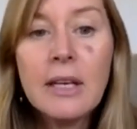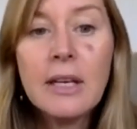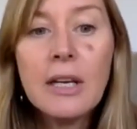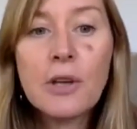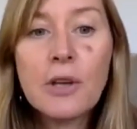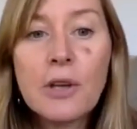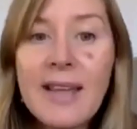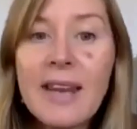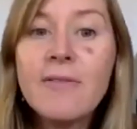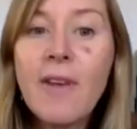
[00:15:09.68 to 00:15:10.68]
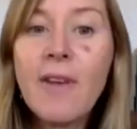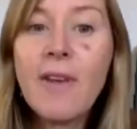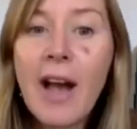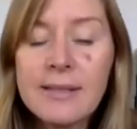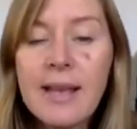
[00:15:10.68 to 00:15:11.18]
so synthetic
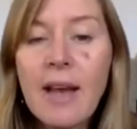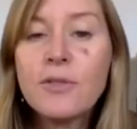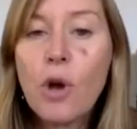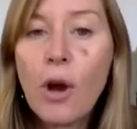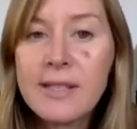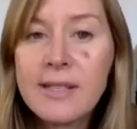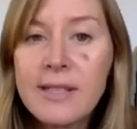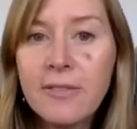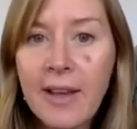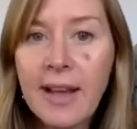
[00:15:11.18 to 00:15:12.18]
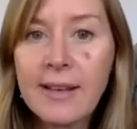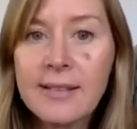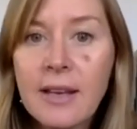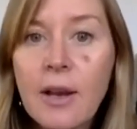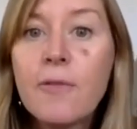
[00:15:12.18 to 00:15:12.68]
vitamins have toxic
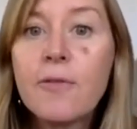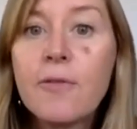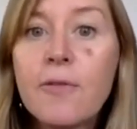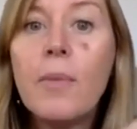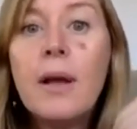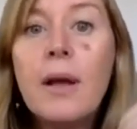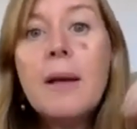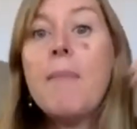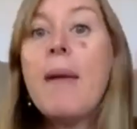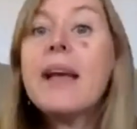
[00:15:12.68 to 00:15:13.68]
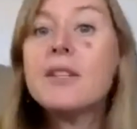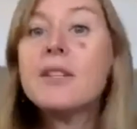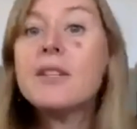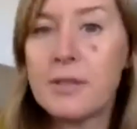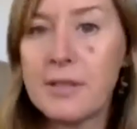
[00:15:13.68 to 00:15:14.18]
effects from
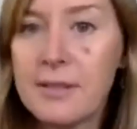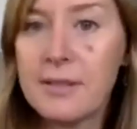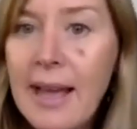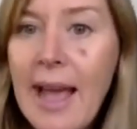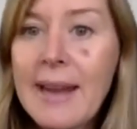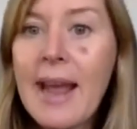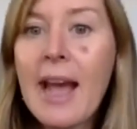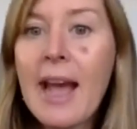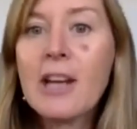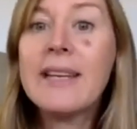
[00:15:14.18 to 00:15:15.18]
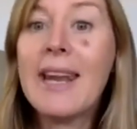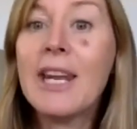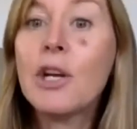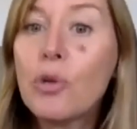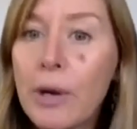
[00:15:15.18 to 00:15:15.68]
mega doses and actually
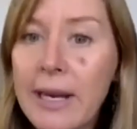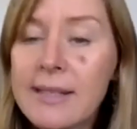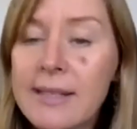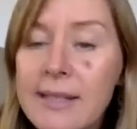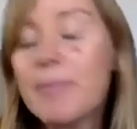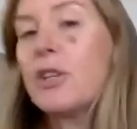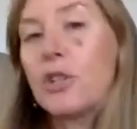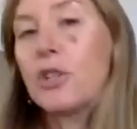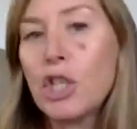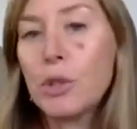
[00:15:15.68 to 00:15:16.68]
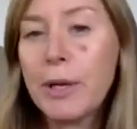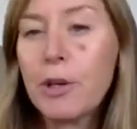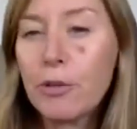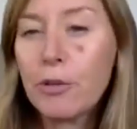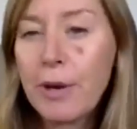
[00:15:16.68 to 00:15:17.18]
have been shown to
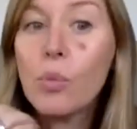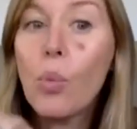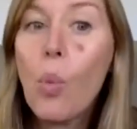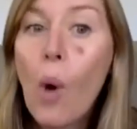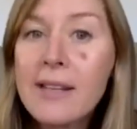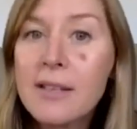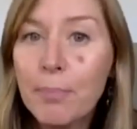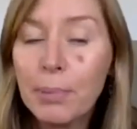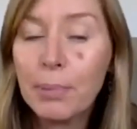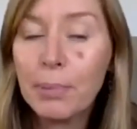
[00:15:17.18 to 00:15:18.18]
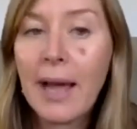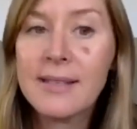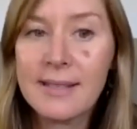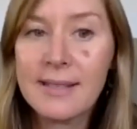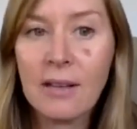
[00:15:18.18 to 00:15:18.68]
increase the white
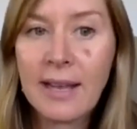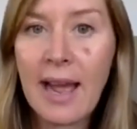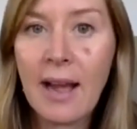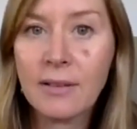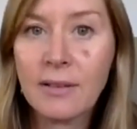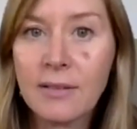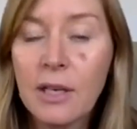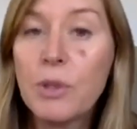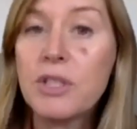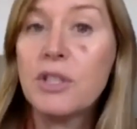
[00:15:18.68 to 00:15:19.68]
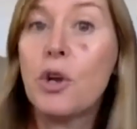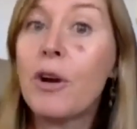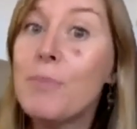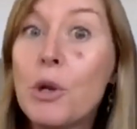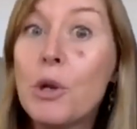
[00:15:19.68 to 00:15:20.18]
blood cell count, which is
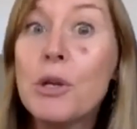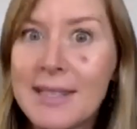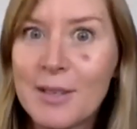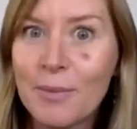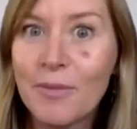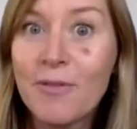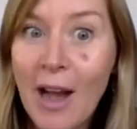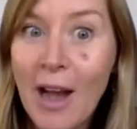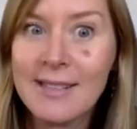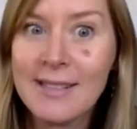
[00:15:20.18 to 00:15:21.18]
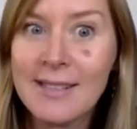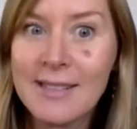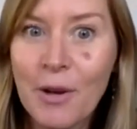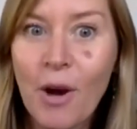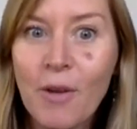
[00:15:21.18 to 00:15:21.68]
your immune system fighting
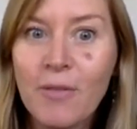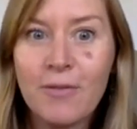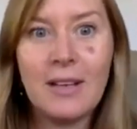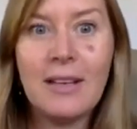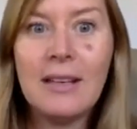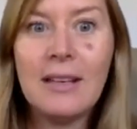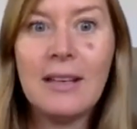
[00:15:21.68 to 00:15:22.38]
something off.